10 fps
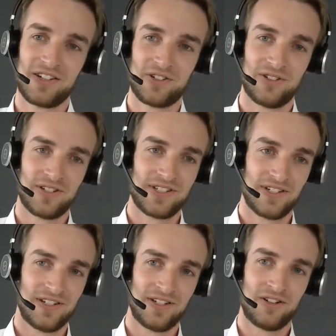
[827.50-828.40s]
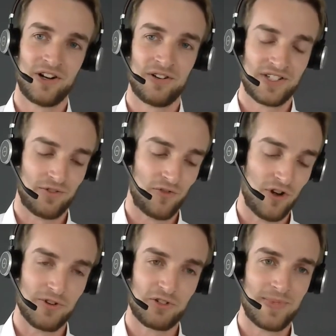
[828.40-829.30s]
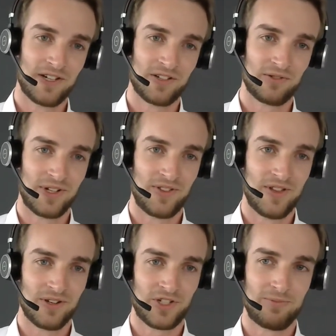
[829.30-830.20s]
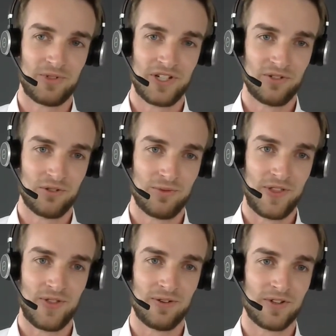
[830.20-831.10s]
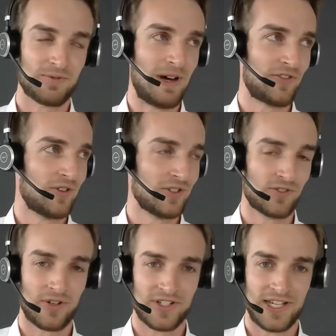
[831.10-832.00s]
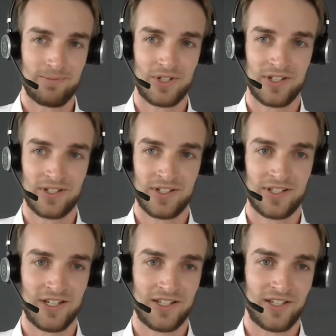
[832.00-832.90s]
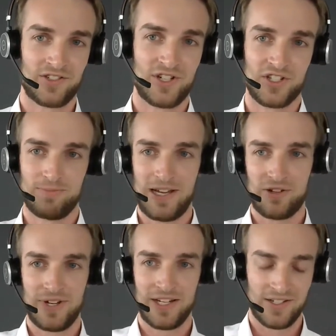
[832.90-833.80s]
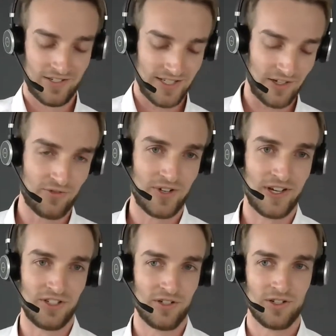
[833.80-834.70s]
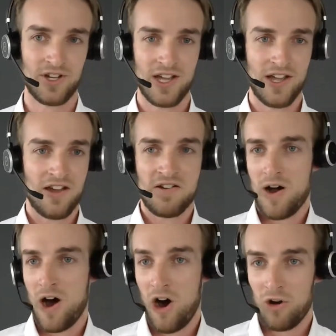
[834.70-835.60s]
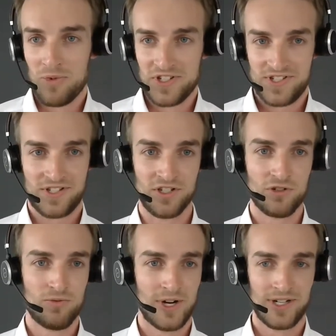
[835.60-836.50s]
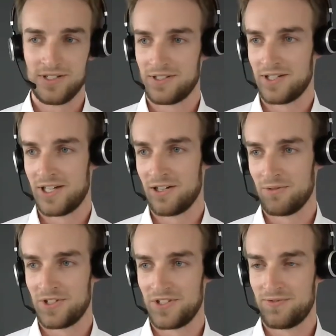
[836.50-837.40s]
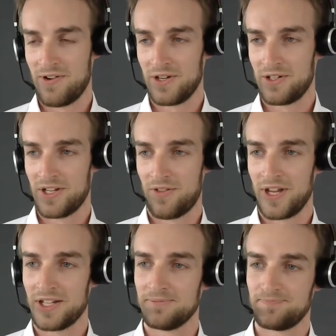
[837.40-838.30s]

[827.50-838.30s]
called or known as refurbishment, what those companies do with their smartphones, for example, and exchange the battery and sell it as an almost new one, which is very good, I think.